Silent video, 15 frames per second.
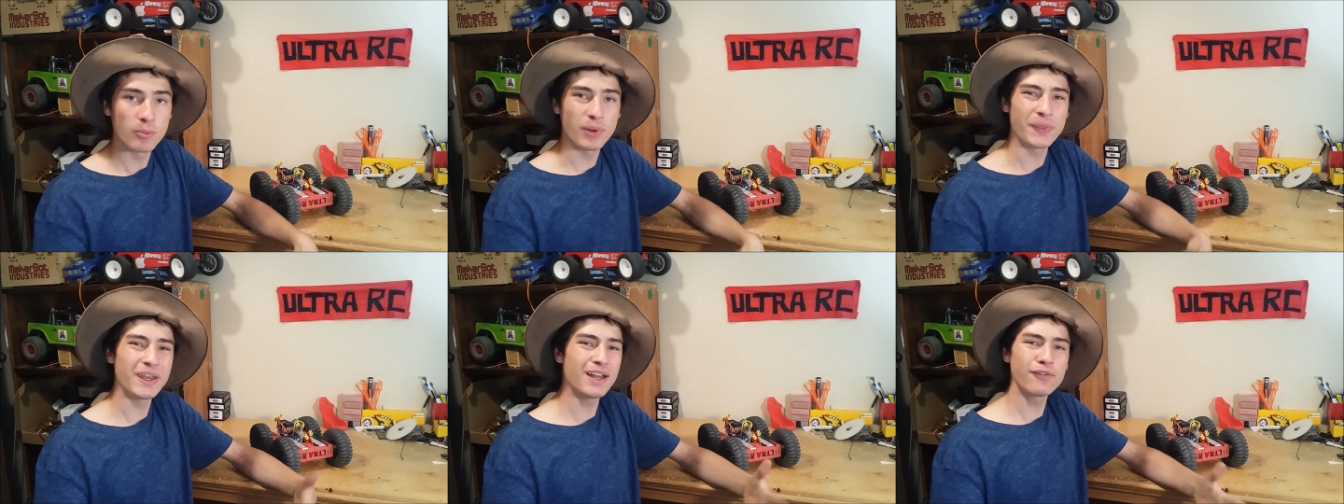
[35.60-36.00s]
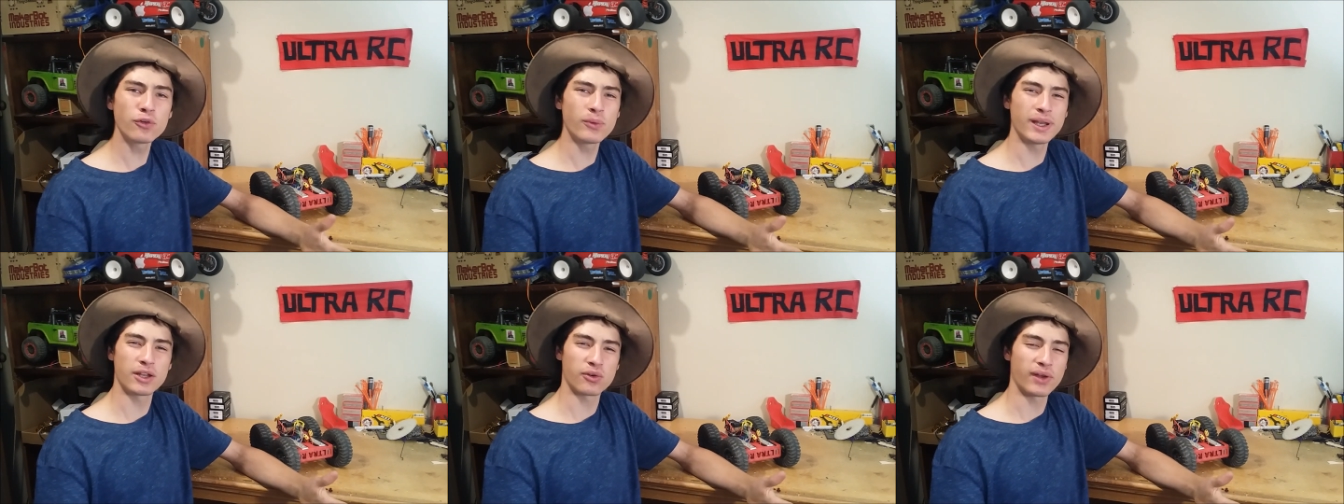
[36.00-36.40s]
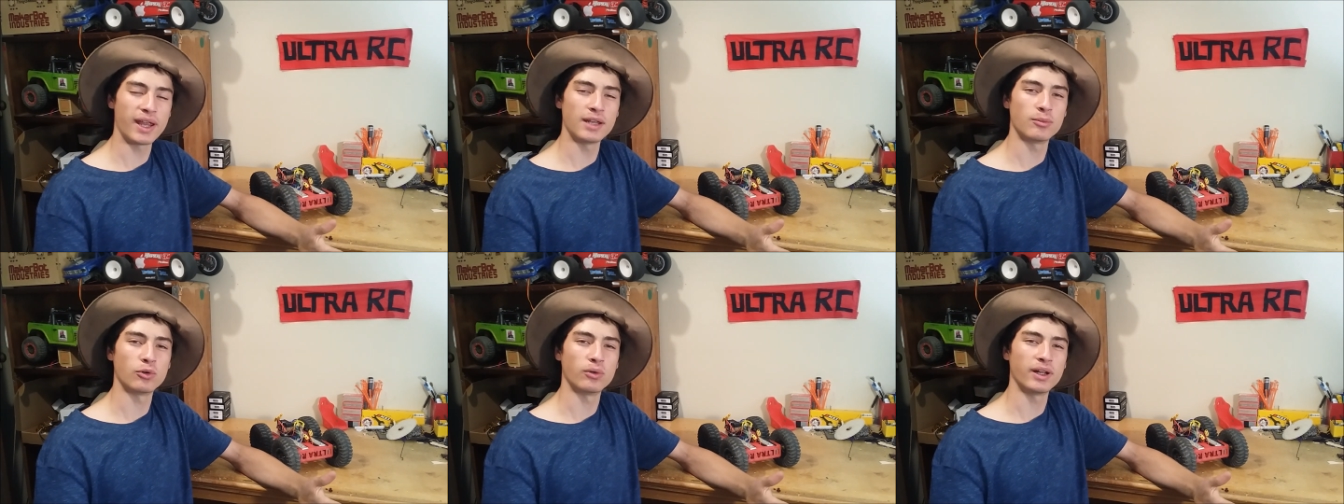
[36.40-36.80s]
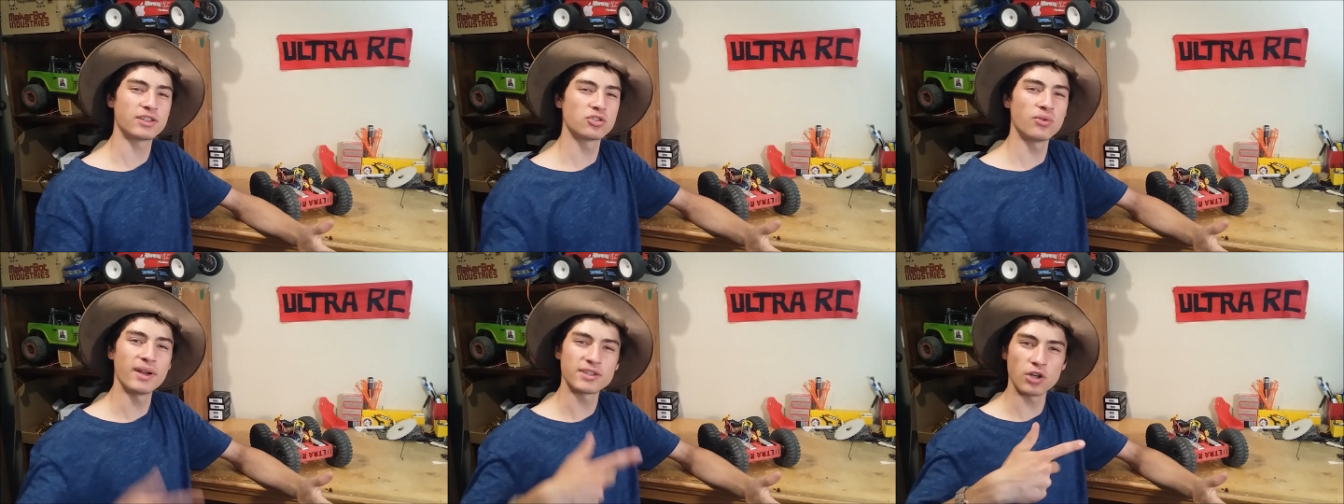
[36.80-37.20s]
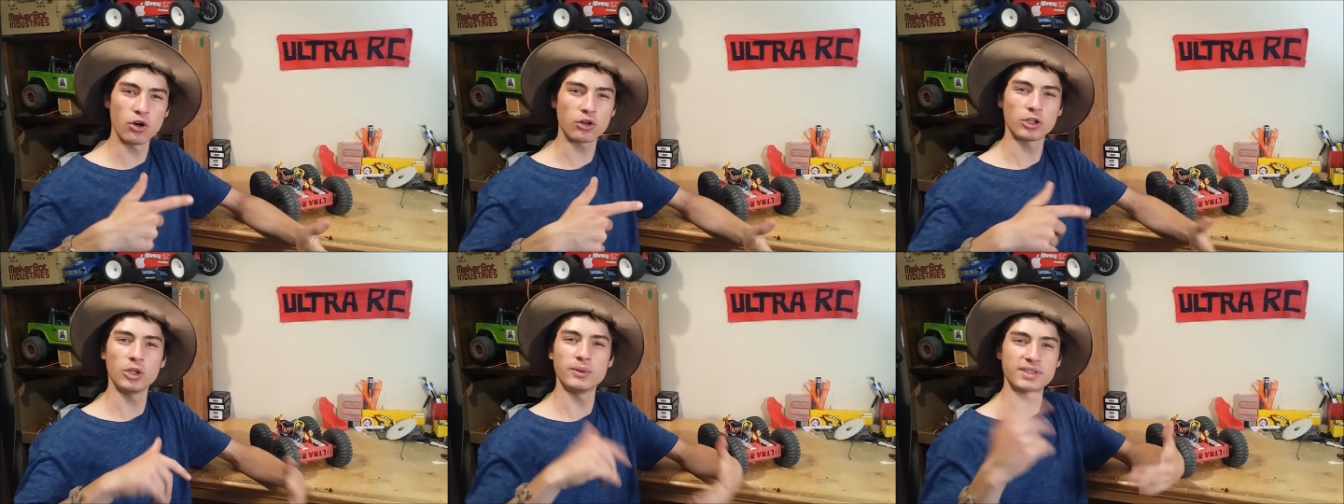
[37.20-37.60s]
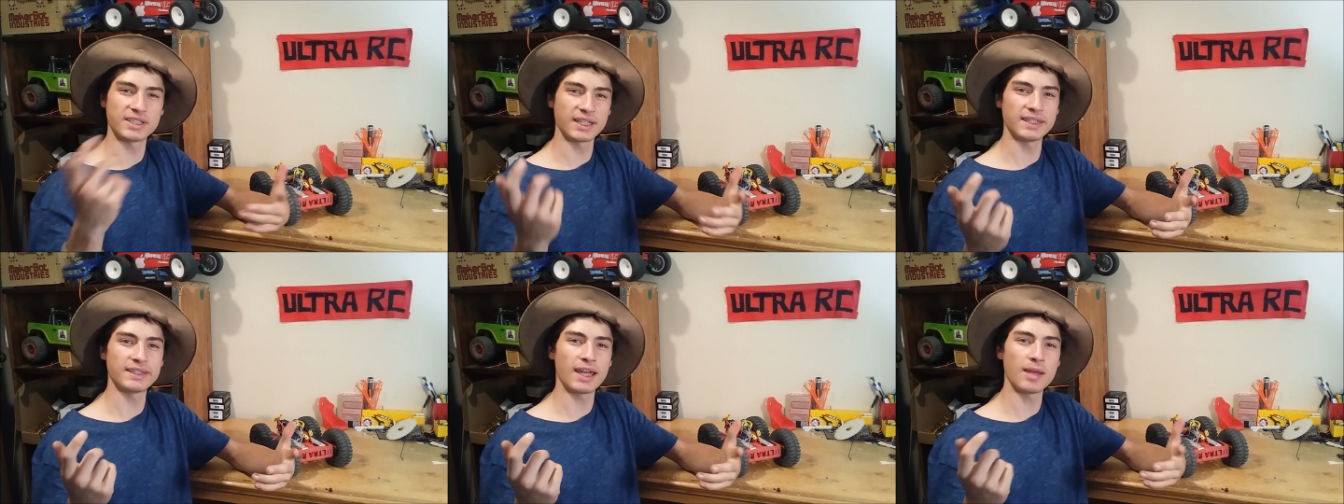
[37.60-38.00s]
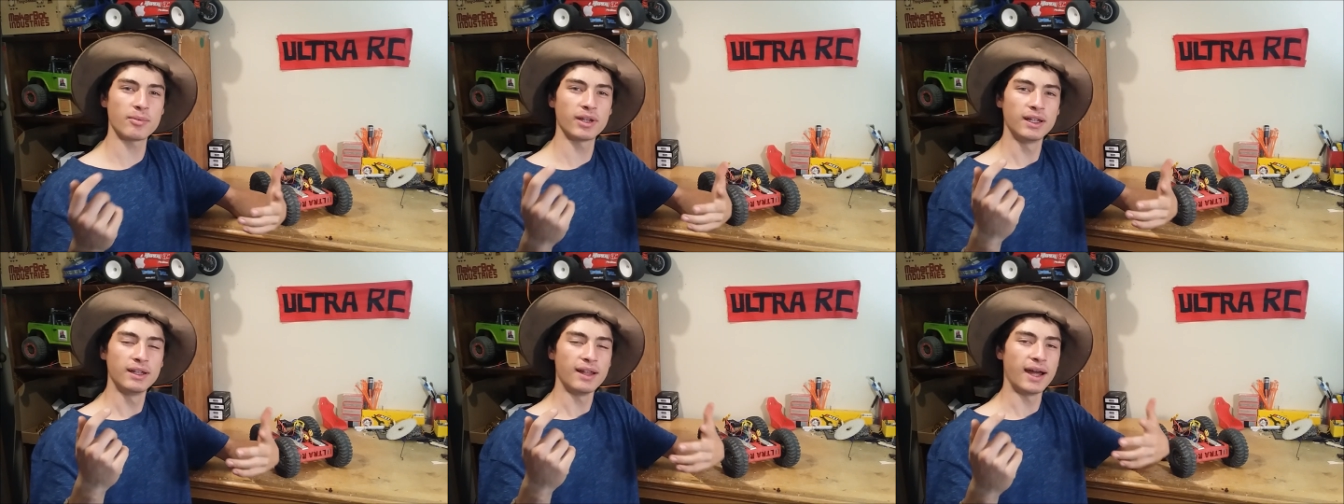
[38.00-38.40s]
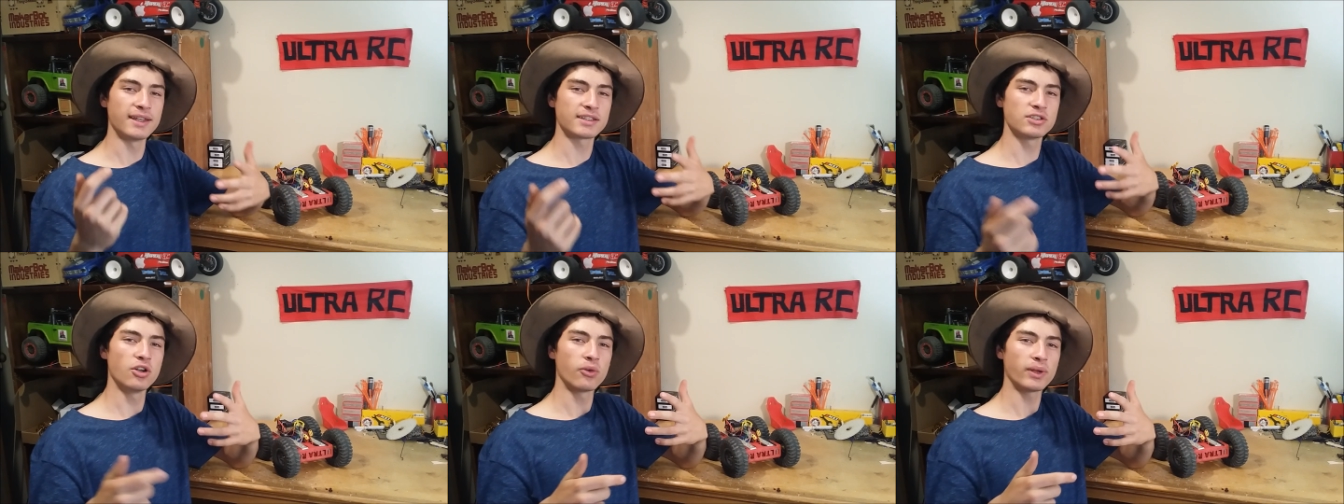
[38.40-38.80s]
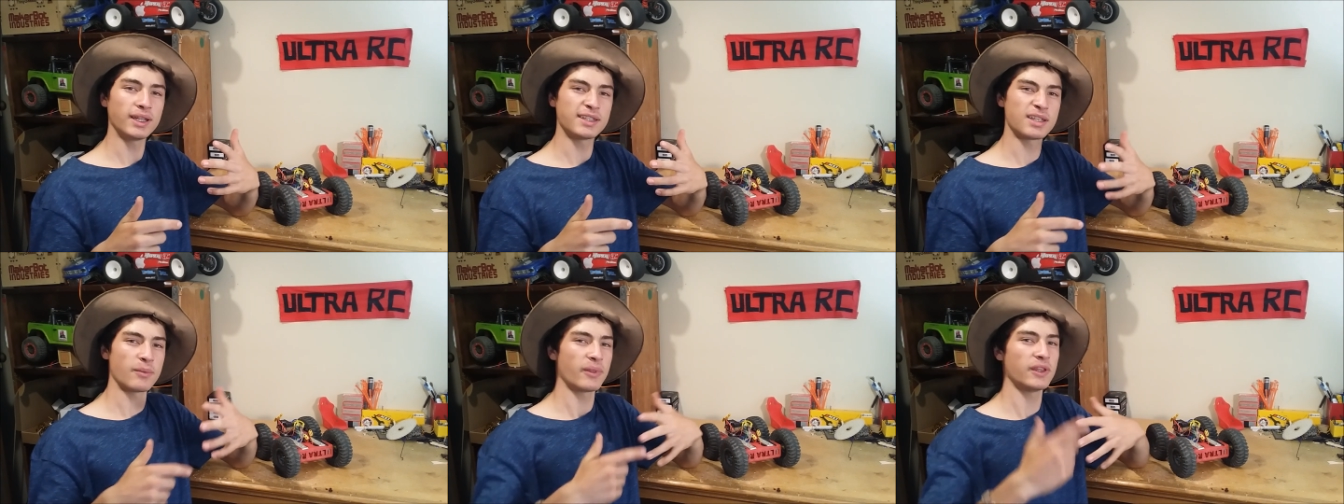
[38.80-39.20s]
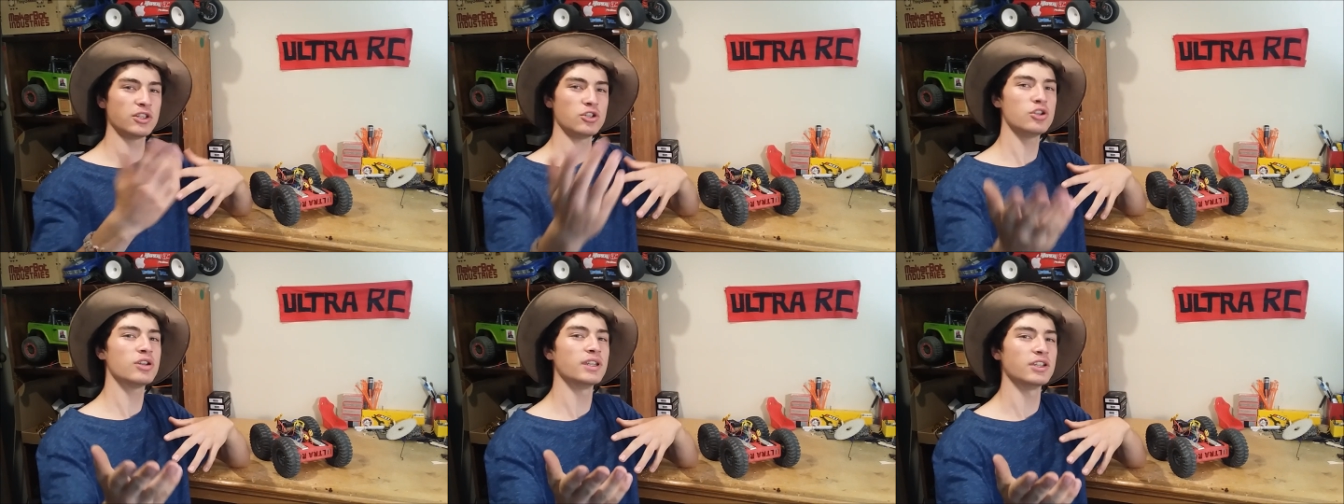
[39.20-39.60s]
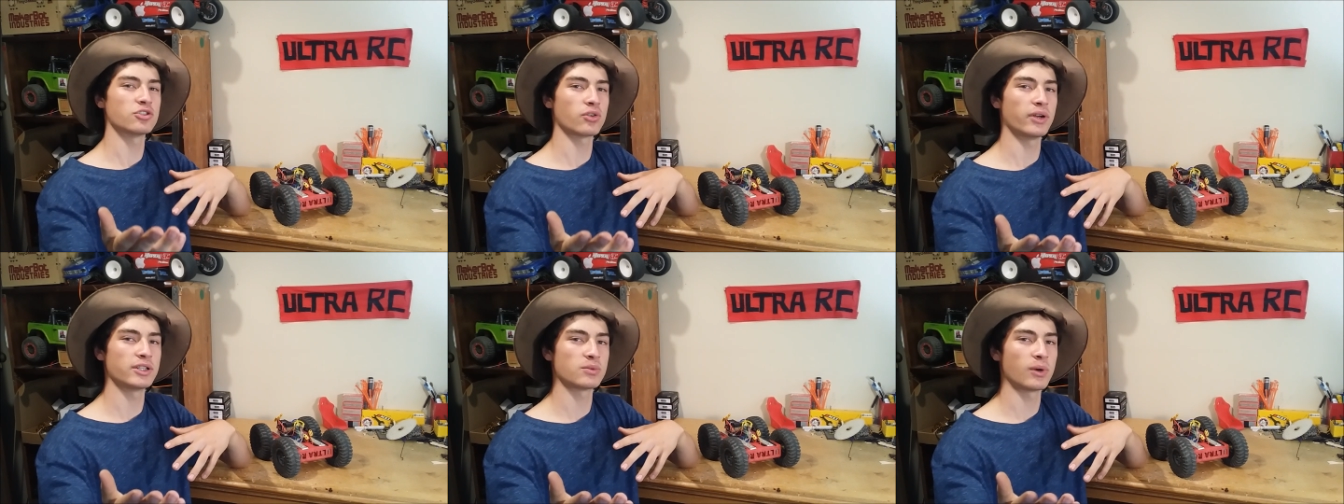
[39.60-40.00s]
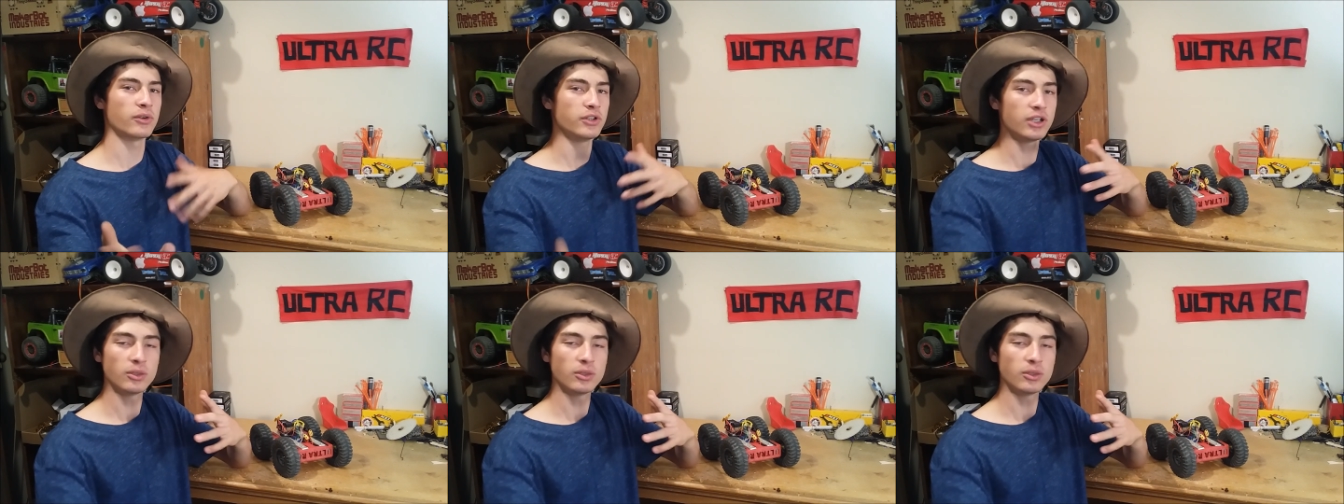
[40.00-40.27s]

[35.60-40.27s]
but they're never recreatable. It's always hot glue and sticky tape and it's not really something that you can enjoy as well.